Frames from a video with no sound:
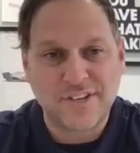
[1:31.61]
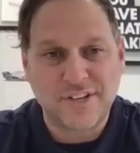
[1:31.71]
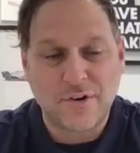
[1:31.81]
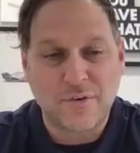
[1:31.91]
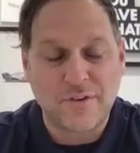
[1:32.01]

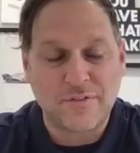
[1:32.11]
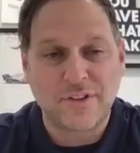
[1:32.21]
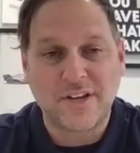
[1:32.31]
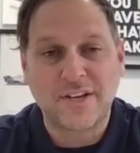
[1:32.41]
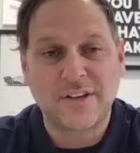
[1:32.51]
I
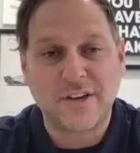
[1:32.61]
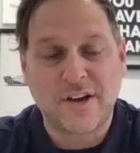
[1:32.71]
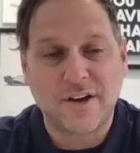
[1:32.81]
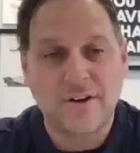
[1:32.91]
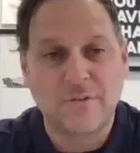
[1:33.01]
feel like
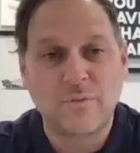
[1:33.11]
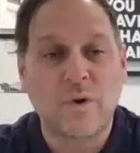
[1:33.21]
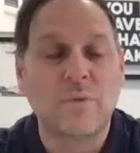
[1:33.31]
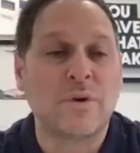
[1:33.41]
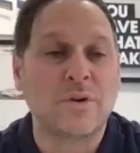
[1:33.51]

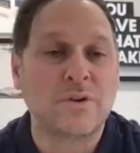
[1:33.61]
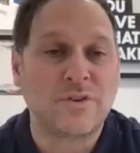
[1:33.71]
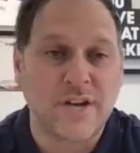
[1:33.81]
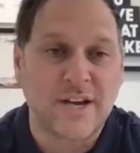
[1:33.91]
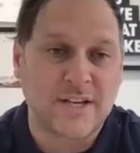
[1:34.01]
what we're
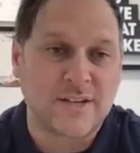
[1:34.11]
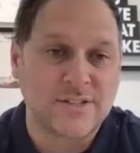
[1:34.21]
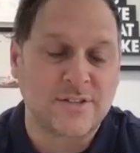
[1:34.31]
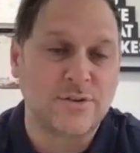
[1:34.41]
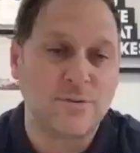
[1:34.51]
creating
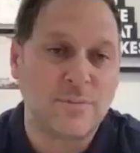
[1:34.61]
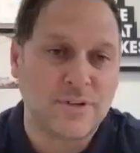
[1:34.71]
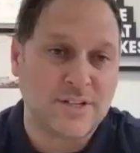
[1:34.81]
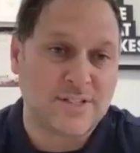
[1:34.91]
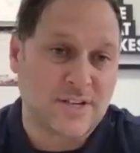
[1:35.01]
is a new
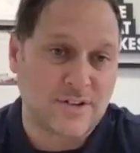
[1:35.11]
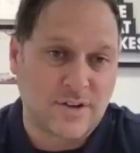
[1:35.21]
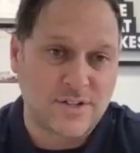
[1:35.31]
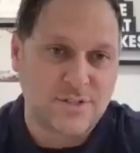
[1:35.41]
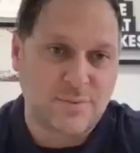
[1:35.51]
building
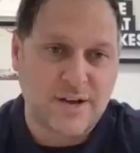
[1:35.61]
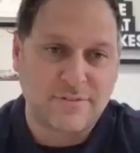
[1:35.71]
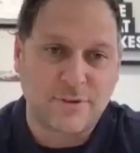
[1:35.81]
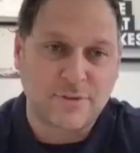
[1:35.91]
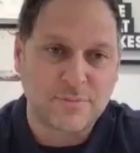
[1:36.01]
technology
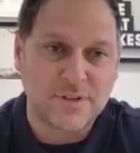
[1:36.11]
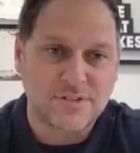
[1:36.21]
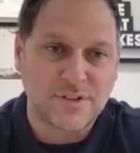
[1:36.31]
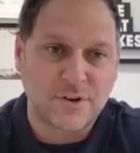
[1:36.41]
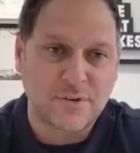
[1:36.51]
platform. And
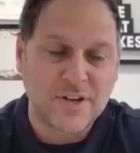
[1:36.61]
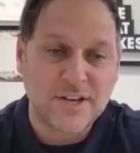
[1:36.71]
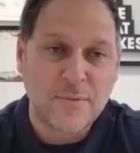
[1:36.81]
so,